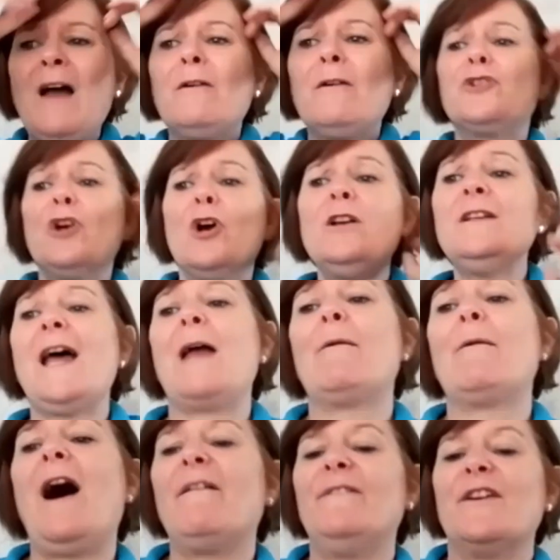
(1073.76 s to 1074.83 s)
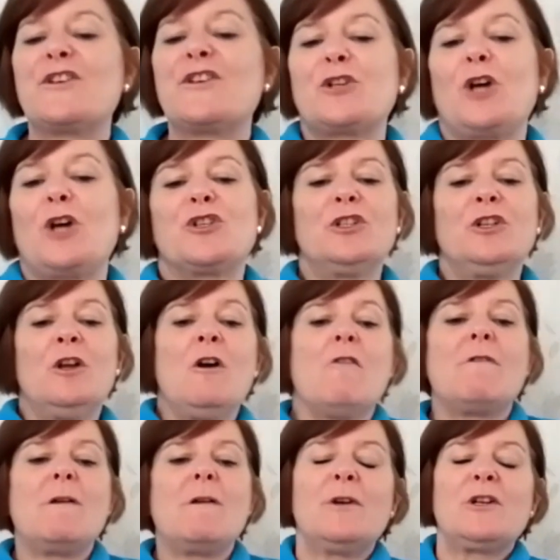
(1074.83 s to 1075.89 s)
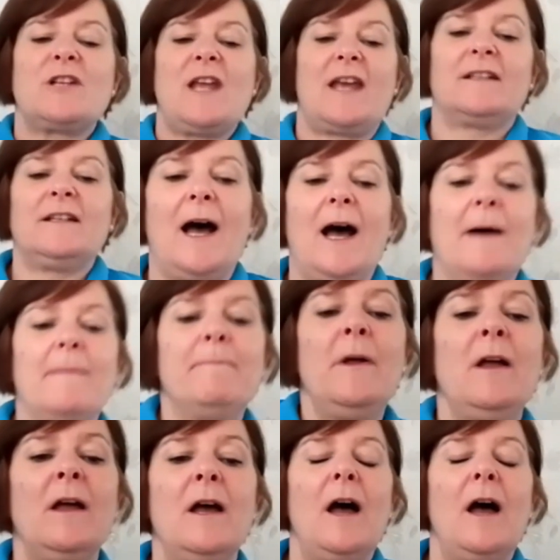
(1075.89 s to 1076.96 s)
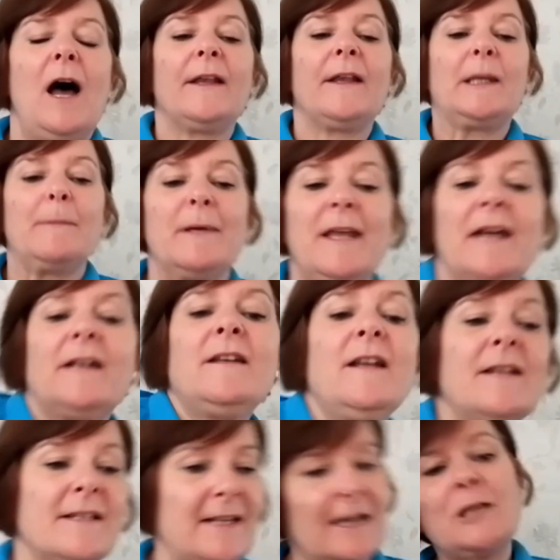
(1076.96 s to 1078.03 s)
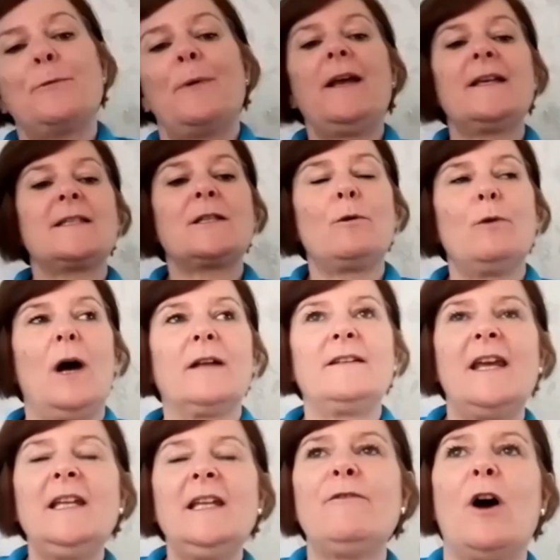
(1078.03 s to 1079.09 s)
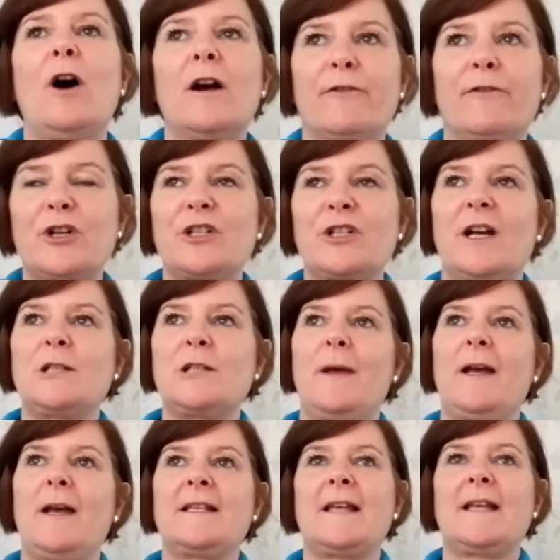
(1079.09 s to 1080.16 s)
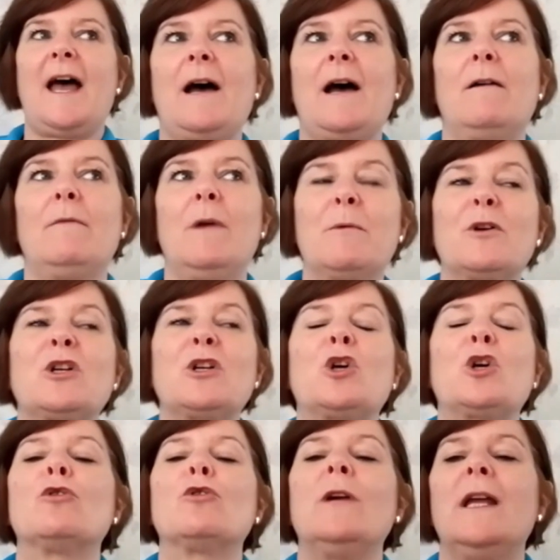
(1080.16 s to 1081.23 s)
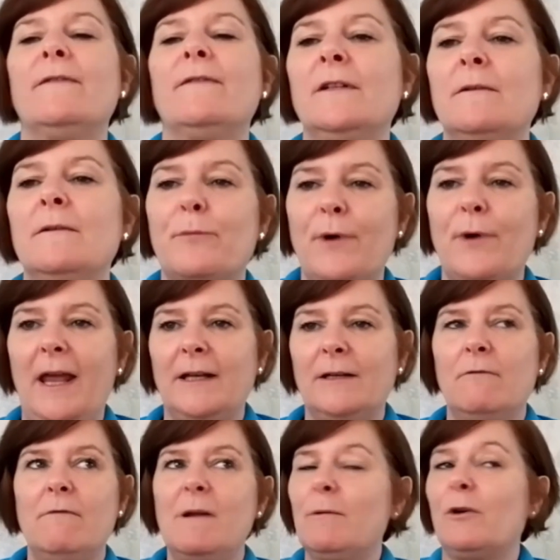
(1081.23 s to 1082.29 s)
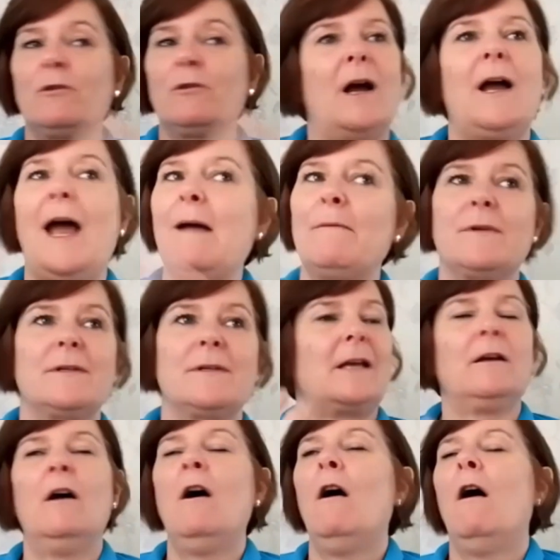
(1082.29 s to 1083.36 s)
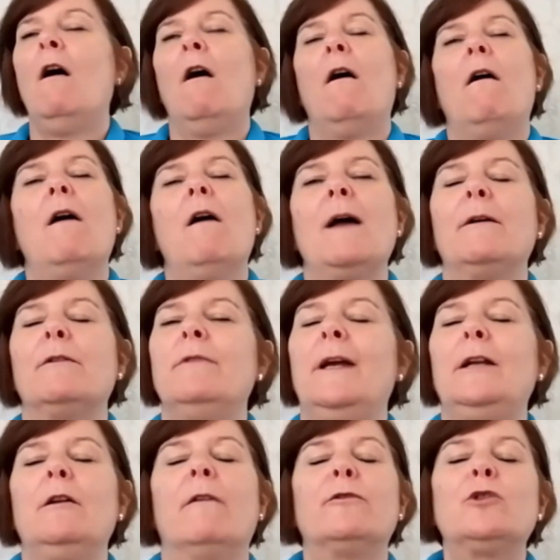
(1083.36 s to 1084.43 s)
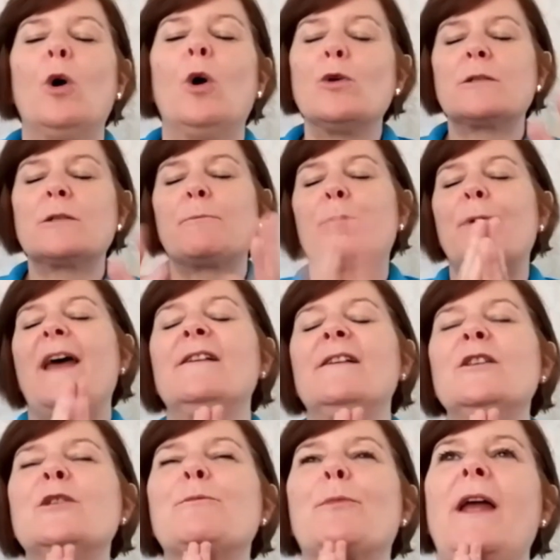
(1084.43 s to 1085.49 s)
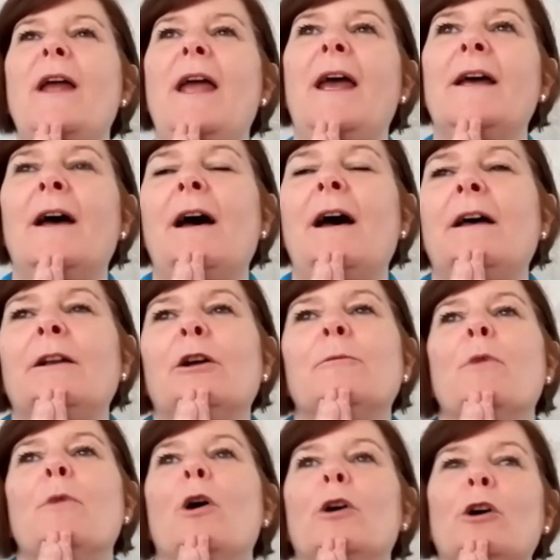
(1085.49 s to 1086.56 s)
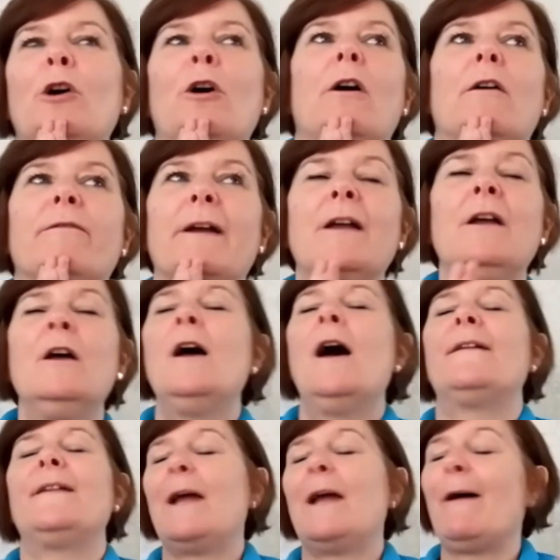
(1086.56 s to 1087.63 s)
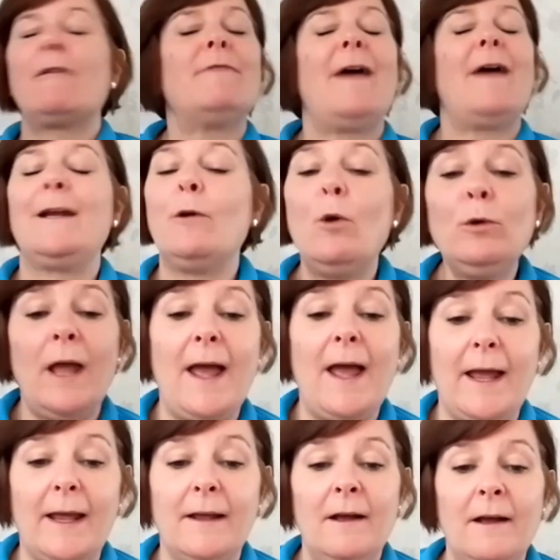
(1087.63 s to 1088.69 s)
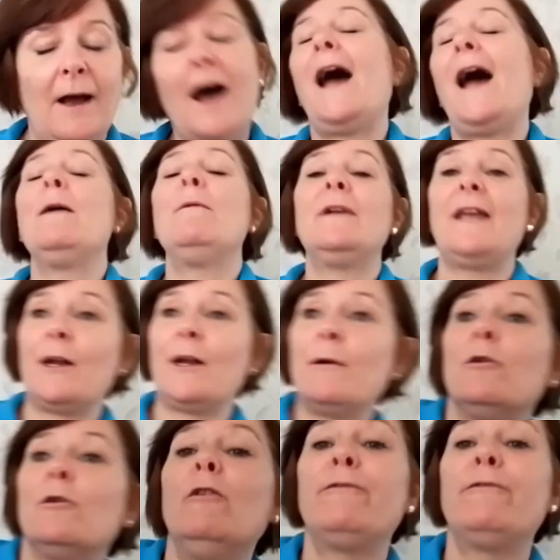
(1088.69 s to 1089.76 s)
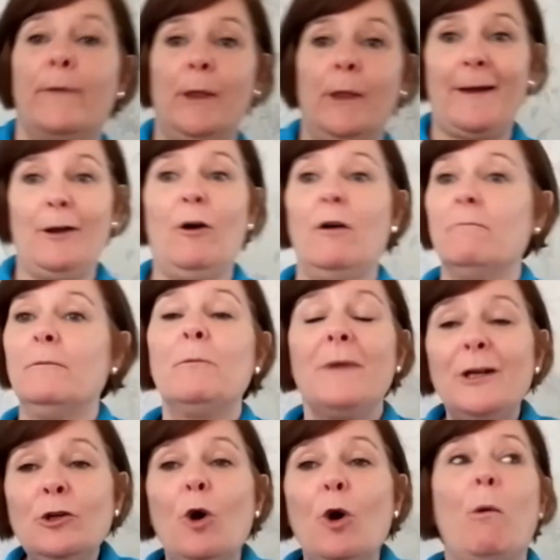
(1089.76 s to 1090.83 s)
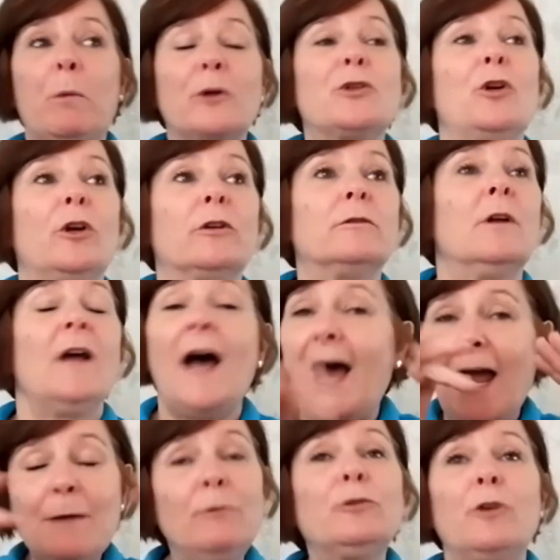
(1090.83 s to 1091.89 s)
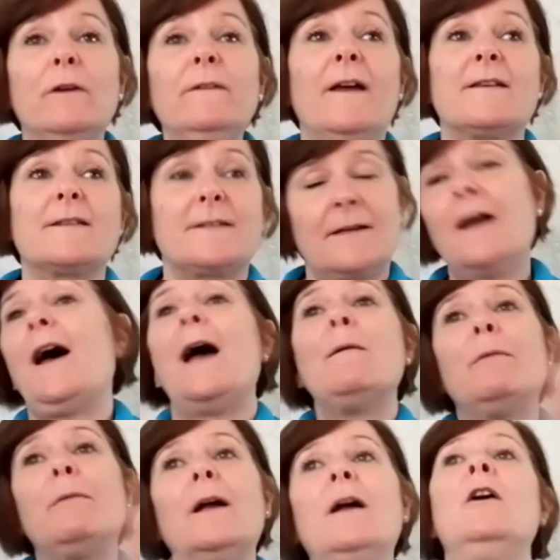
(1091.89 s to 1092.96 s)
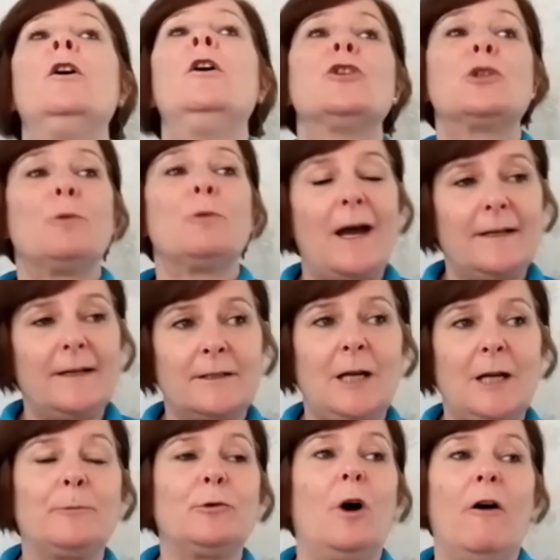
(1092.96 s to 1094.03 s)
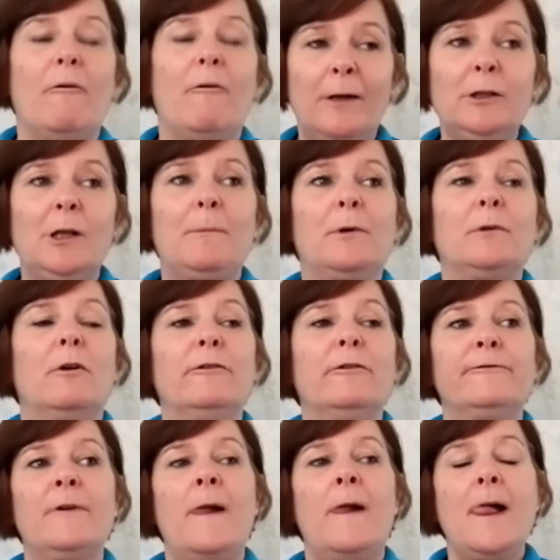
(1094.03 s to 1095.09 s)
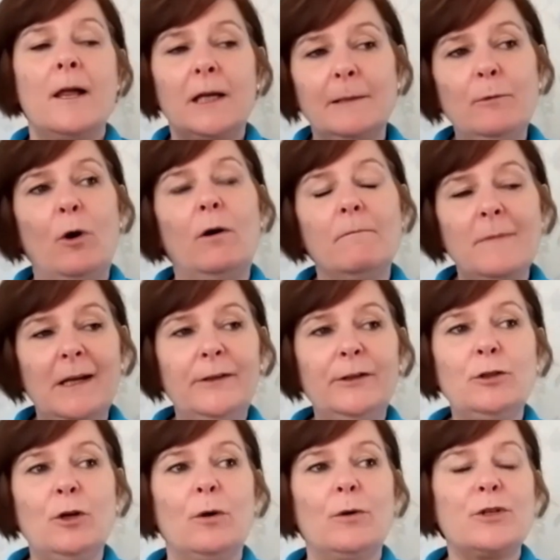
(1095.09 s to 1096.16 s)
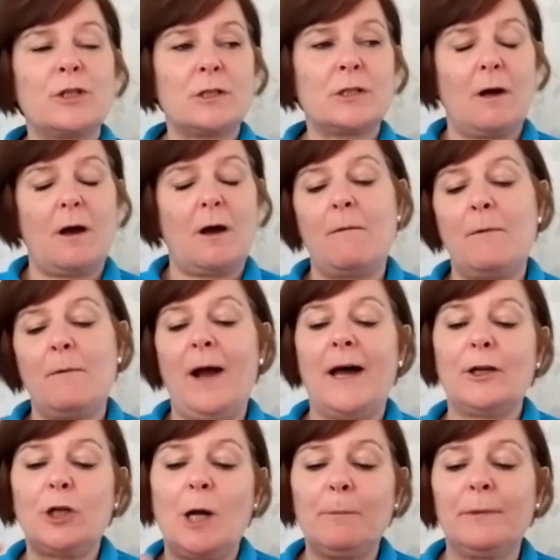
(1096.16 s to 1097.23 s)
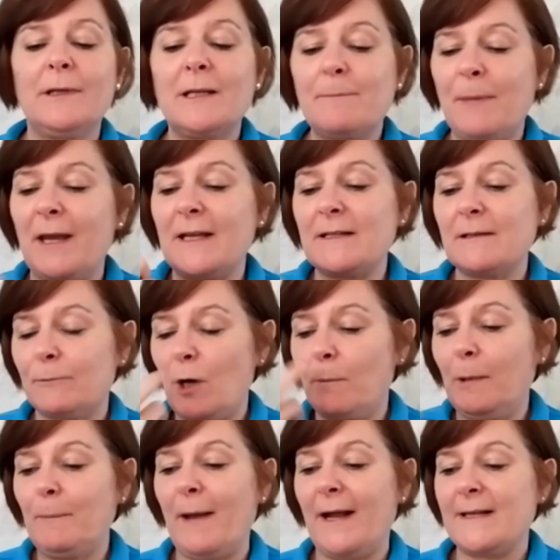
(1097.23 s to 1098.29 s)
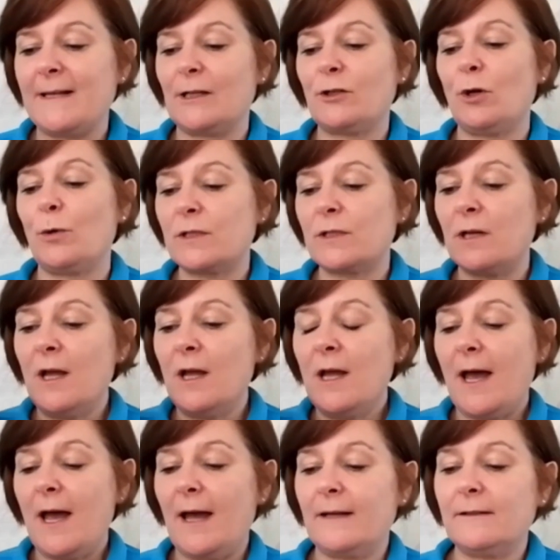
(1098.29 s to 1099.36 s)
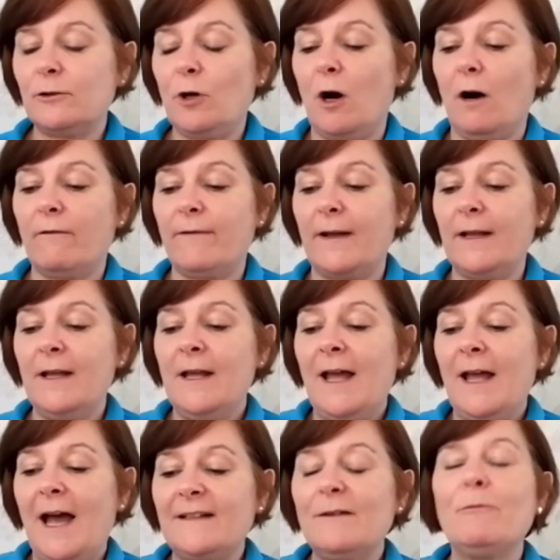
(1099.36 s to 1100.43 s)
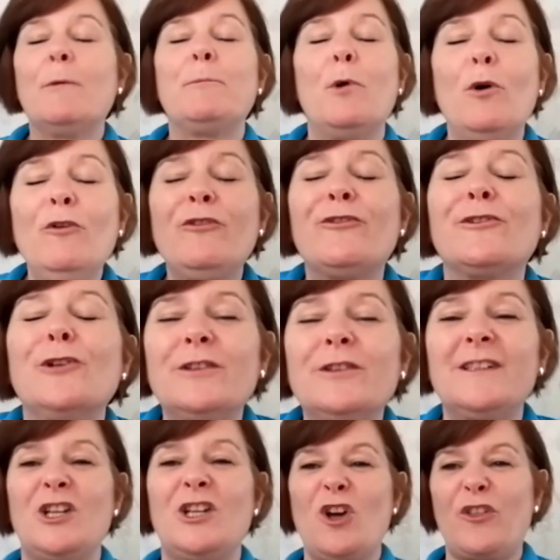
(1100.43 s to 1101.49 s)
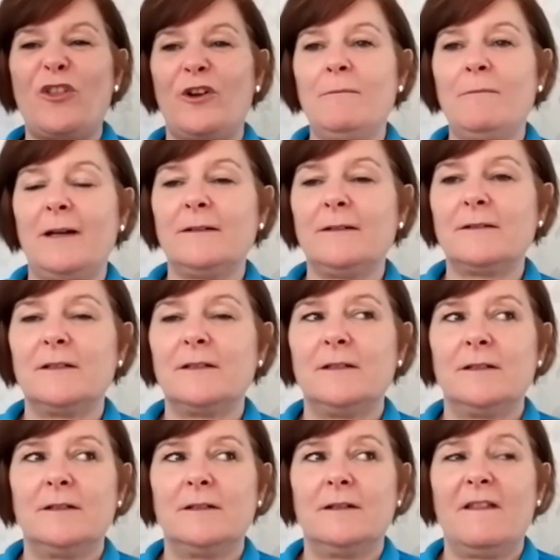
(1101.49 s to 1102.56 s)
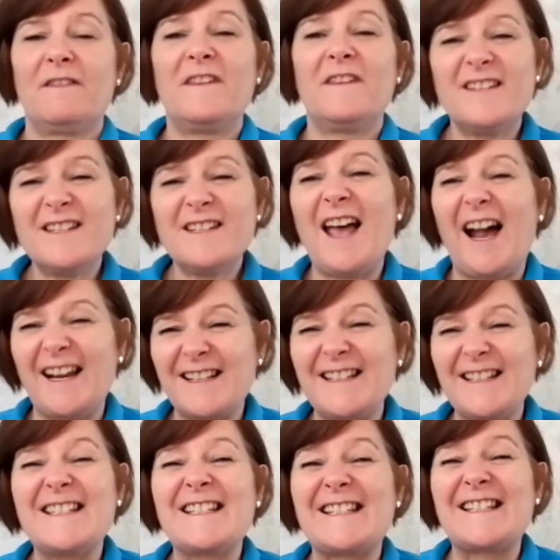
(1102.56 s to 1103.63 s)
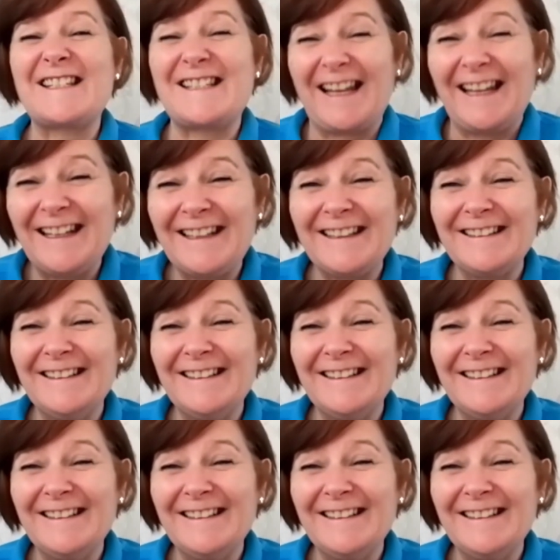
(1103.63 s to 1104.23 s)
Jared and I were having this discussion. We were saying at the beginning of 6 weeks, so at the end of our first 6 weeks, we were craving bread. I was like, oh, I really love toast, bread and spray, and I love the coffee. And I went, right, okay, I will get a loaf on the way home. We know what we're doing. I will do this. I will. So I stopped off, picked up a loaf, came home, made a toast, and we had a couple of bites of toast and coffee. And we both looked at each other and went, this is actually stinking.